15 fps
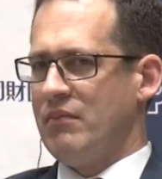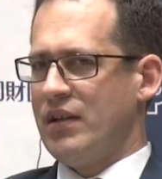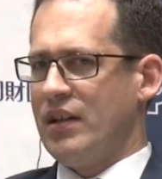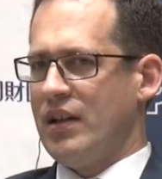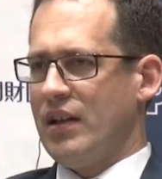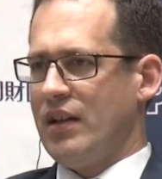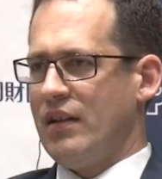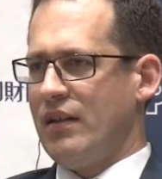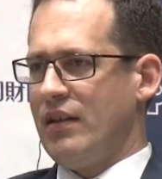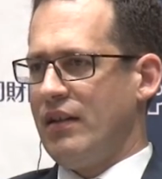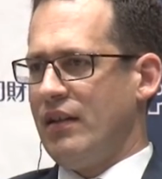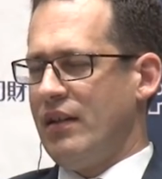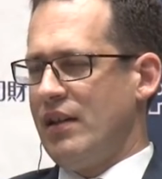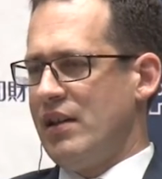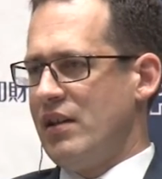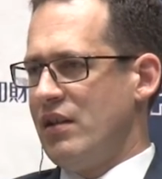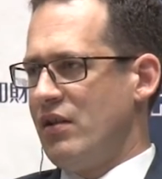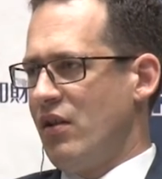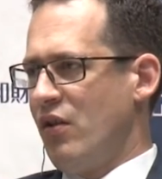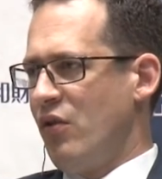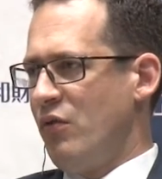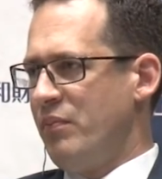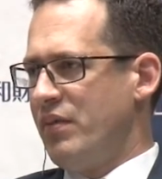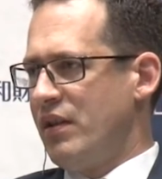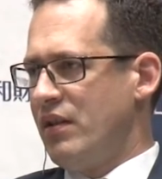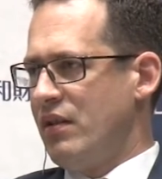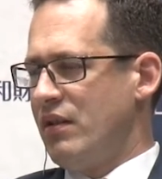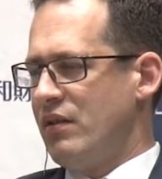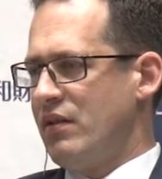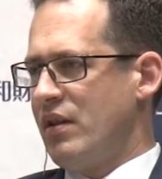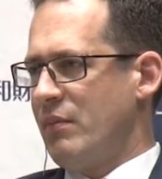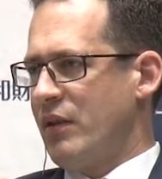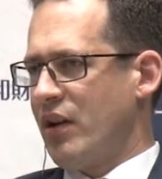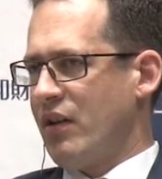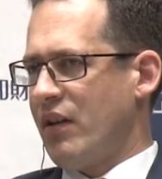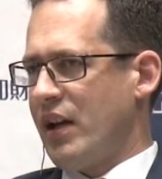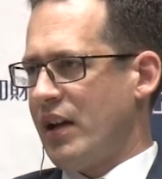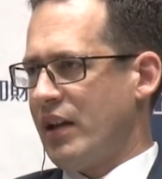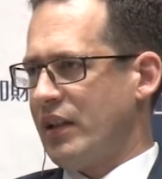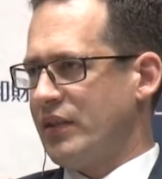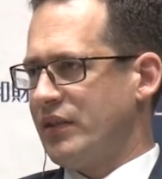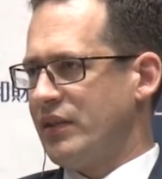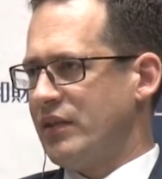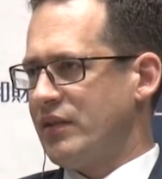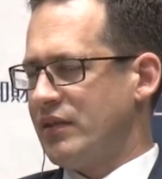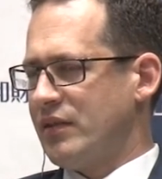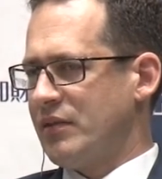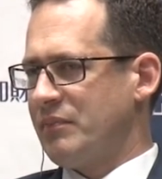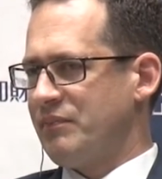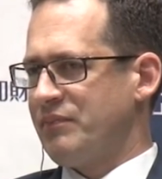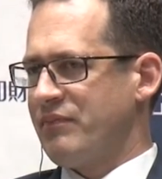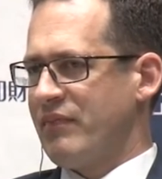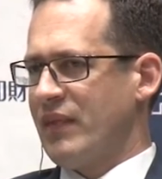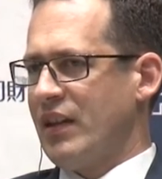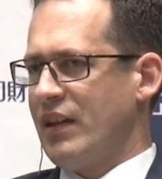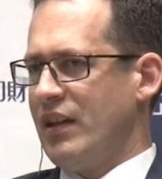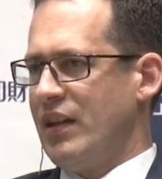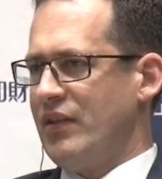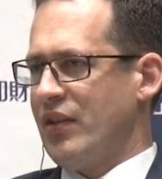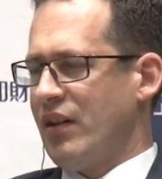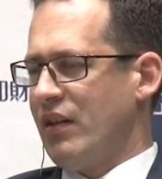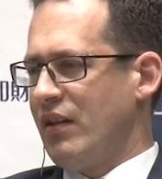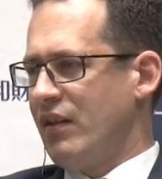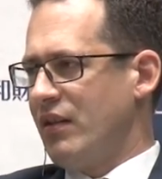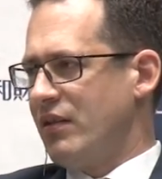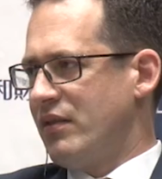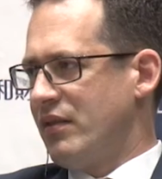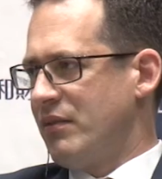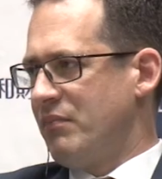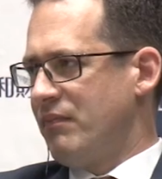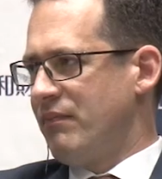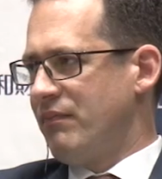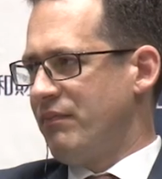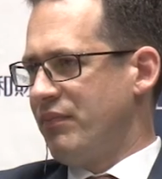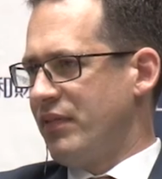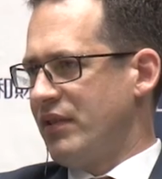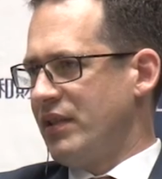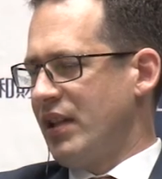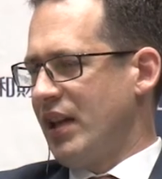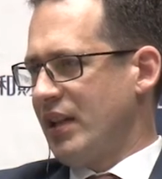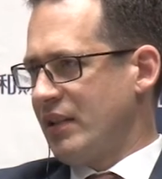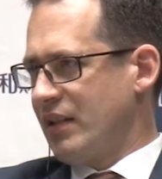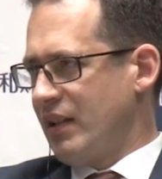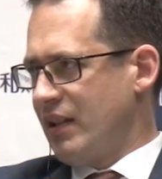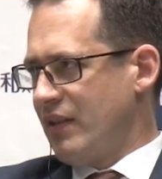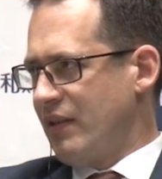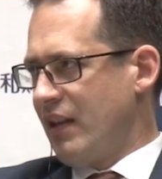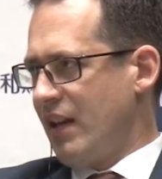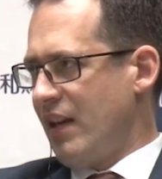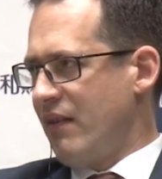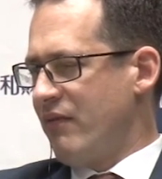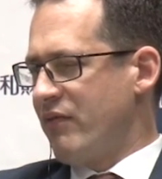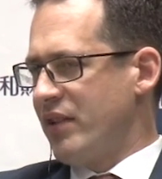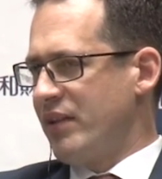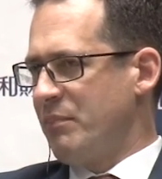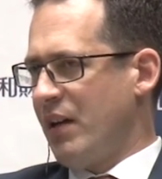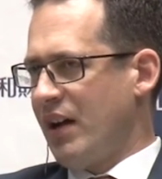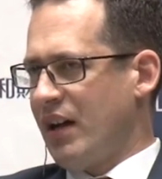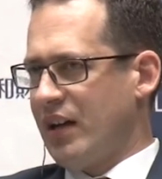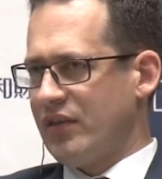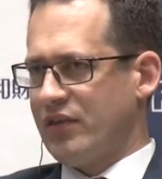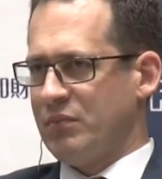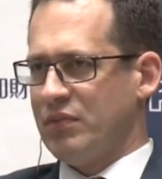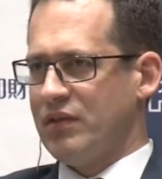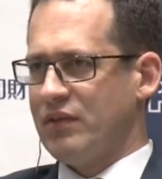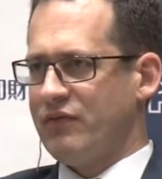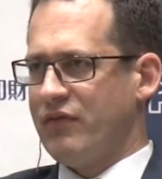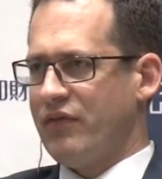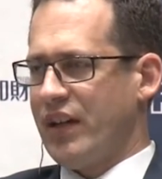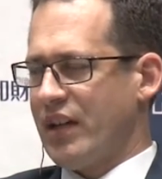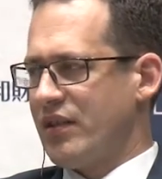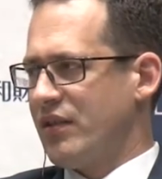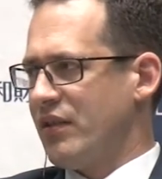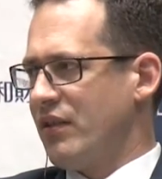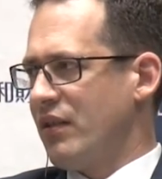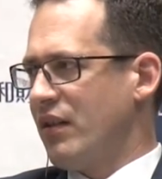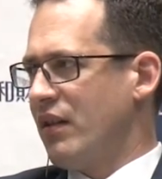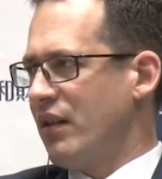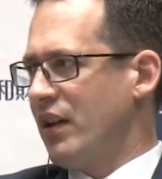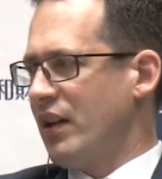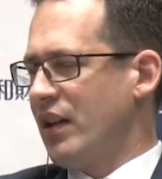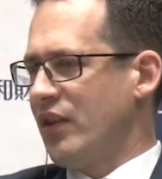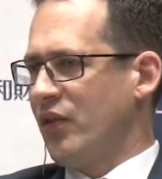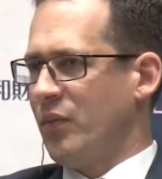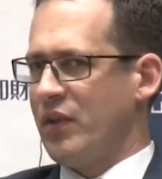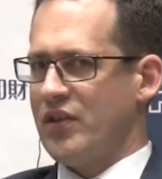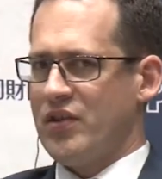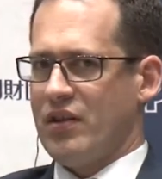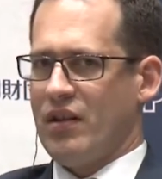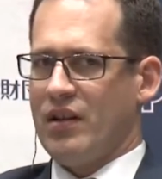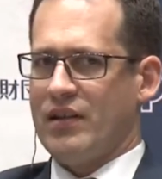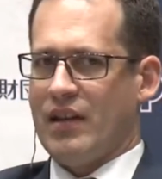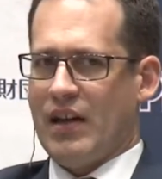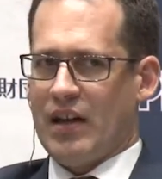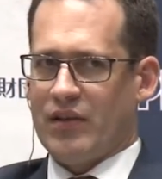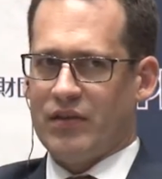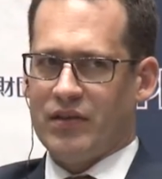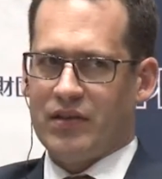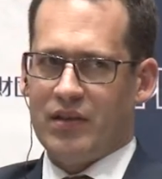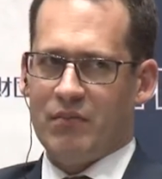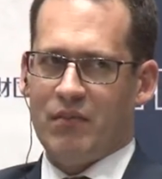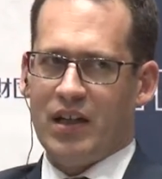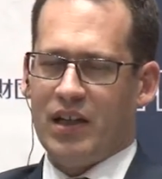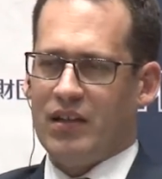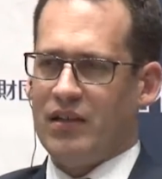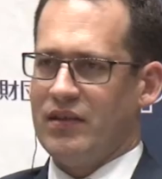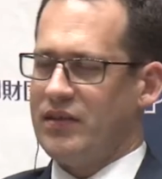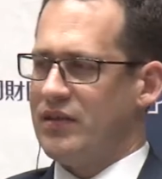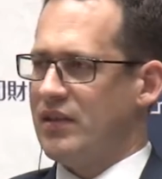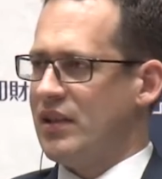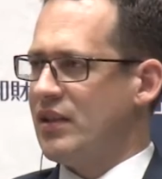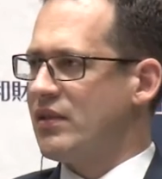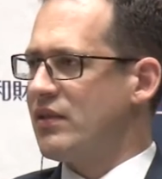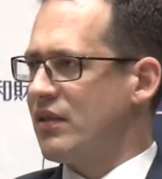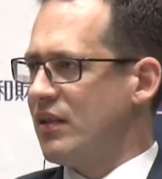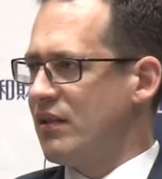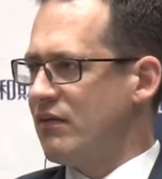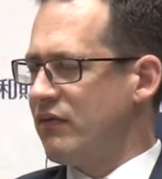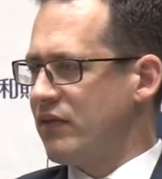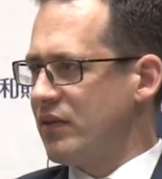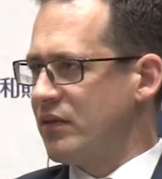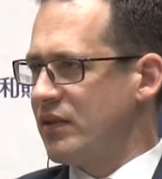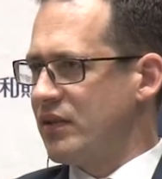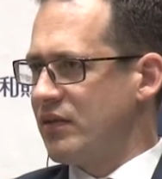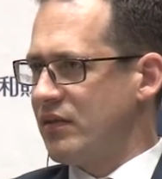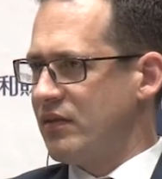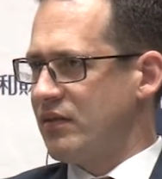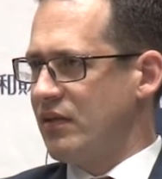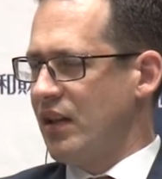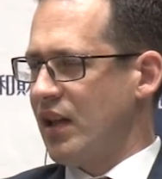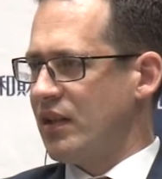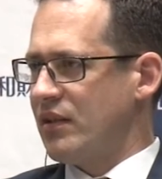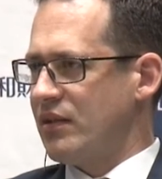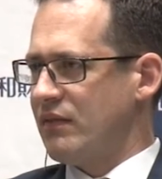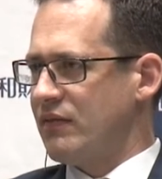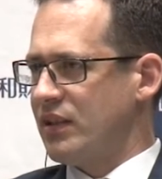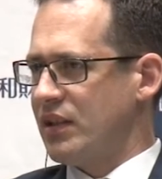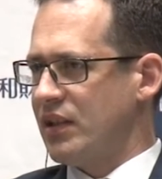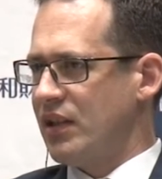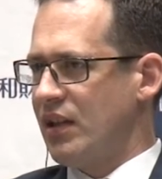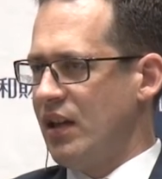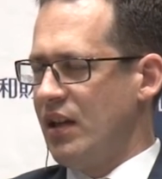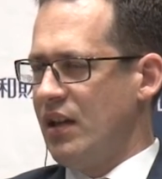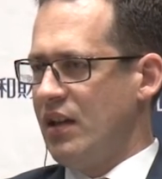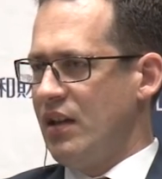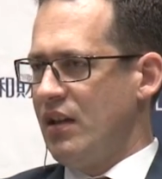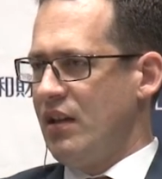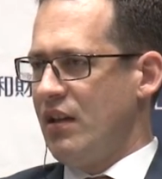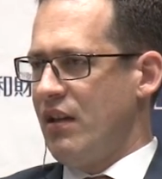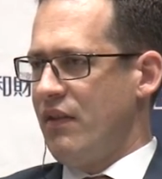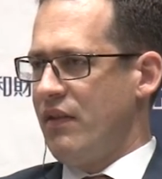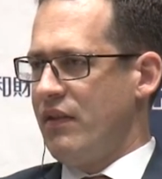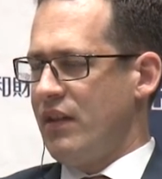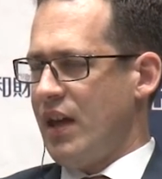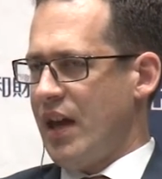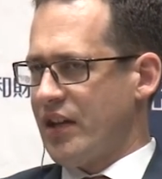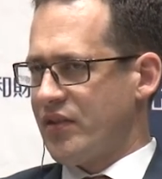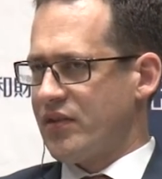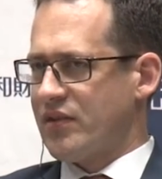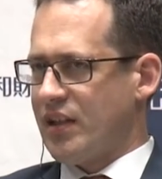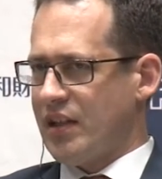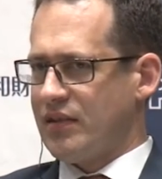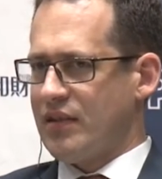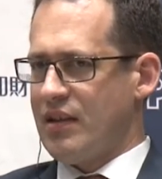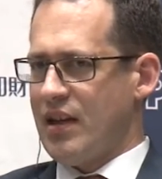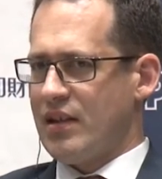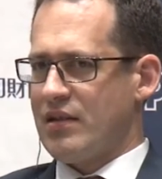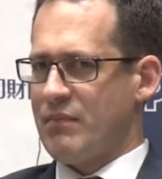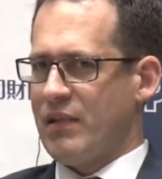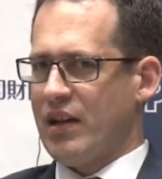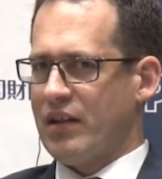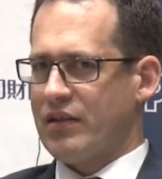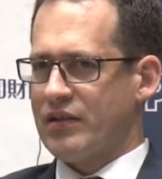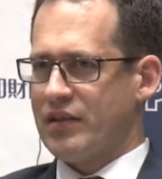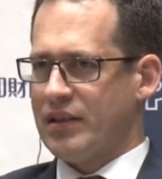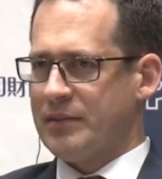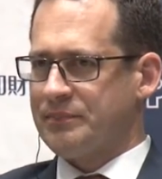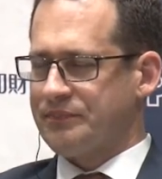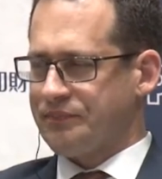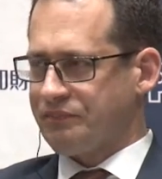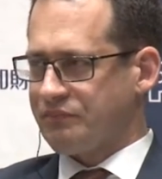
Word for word: but in an open democratic system, it's hard to protect against every possible vector against which an autocracy might seek to influence negatively the exercise of that democracy.